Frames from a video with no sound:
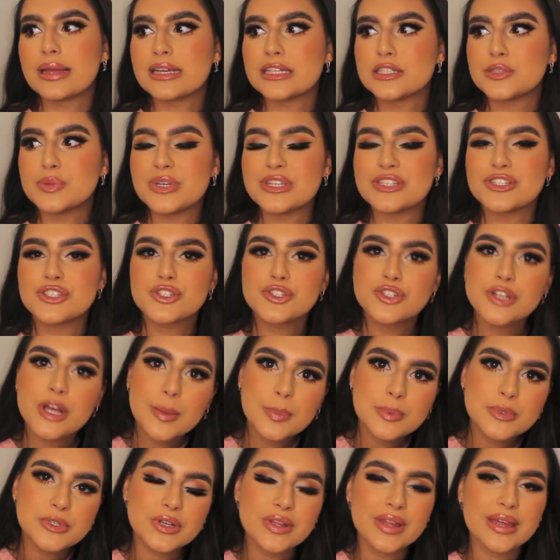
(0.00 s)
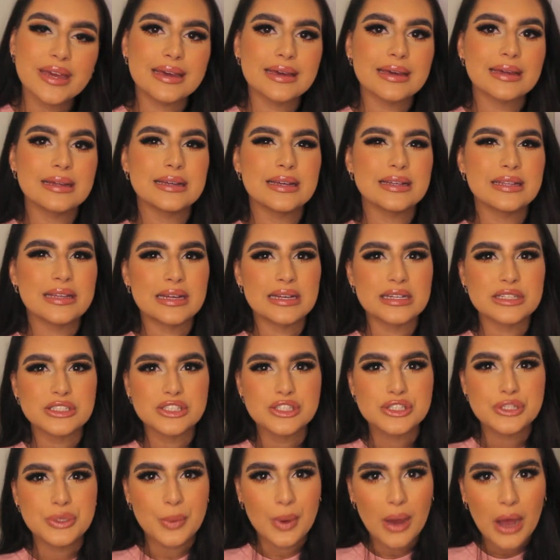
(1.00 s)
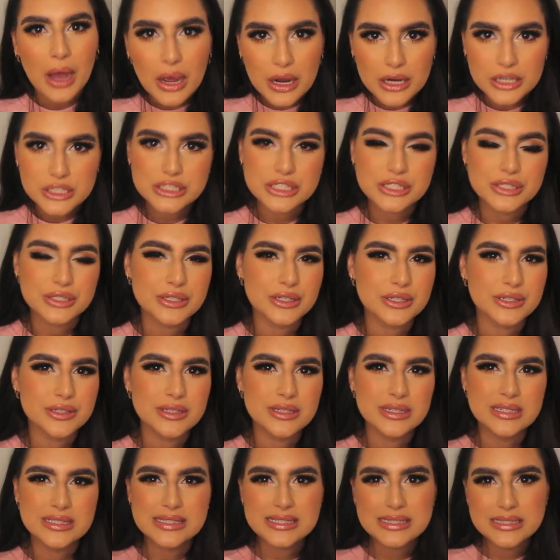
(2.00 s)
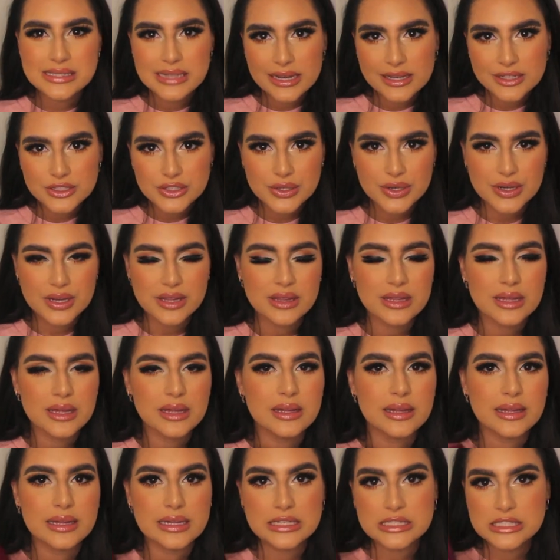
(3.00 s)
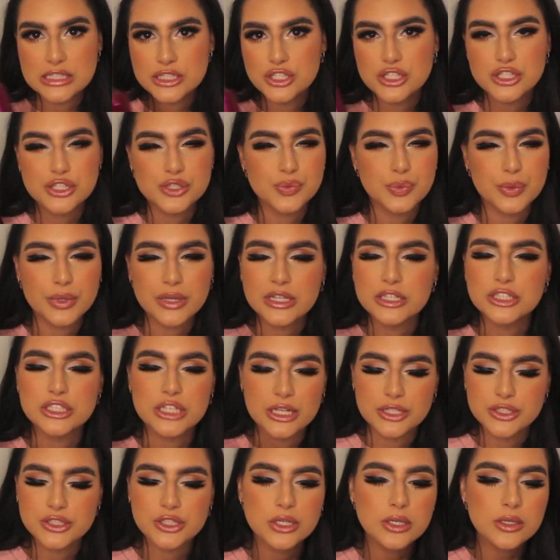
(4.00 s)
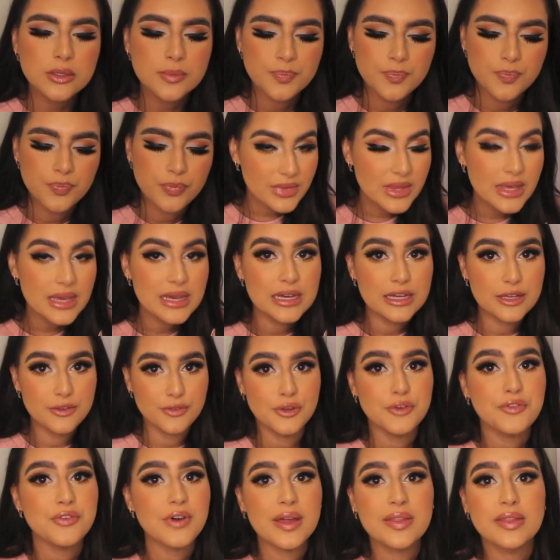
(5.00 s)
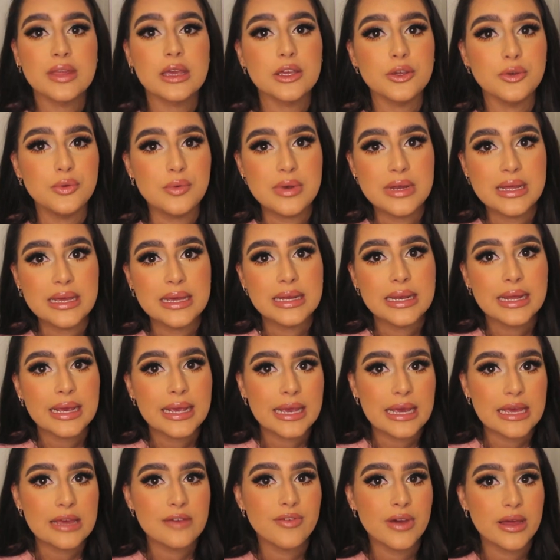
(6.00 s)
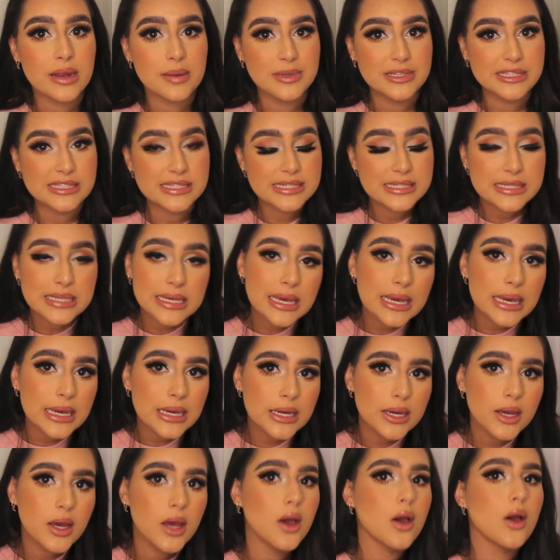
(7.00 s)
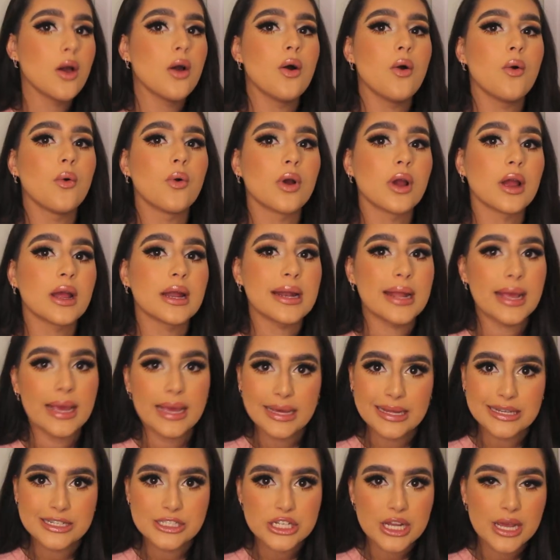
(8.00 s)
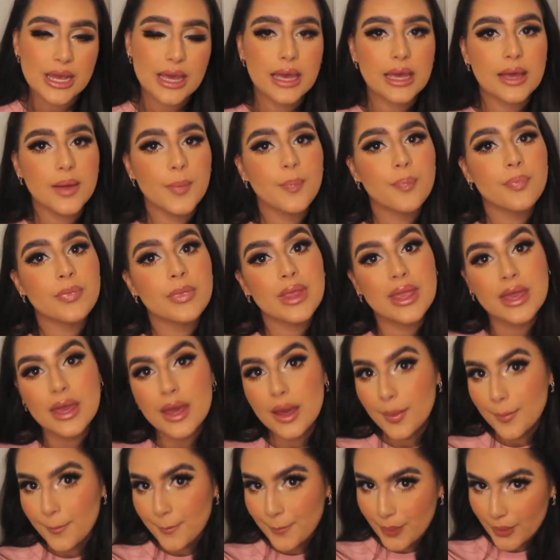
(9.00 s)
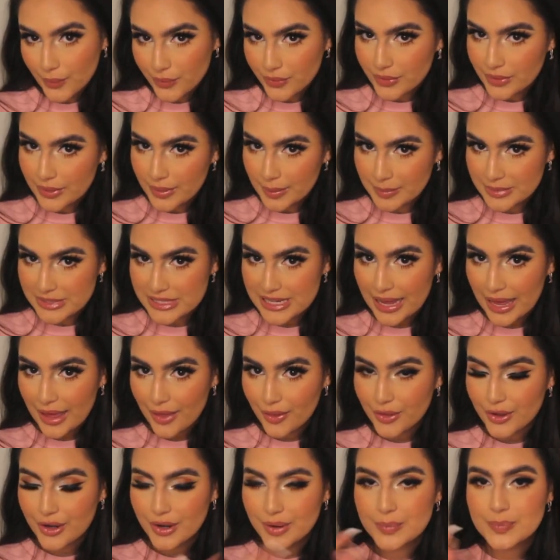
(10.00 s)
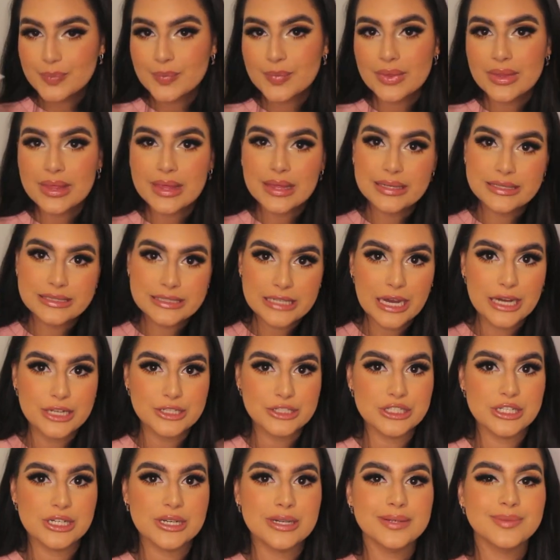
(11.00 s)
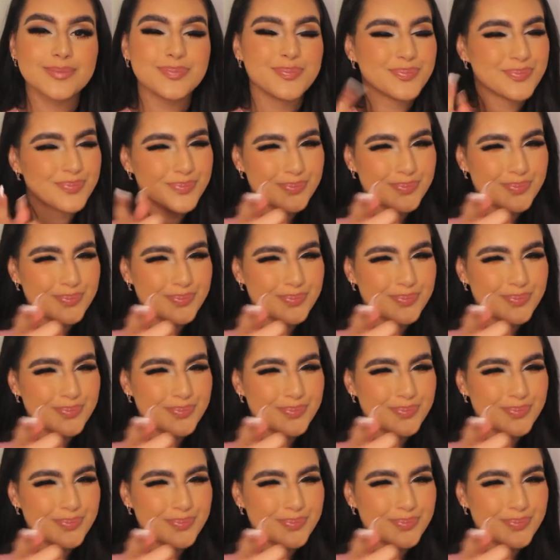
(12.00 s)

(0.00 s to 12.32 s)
it's being stripped, or like that it's too harsh or it stings or anything. Like, this is just really gentle. If you find that you need a vitamin C or an AHA, both of them together, Tatcha,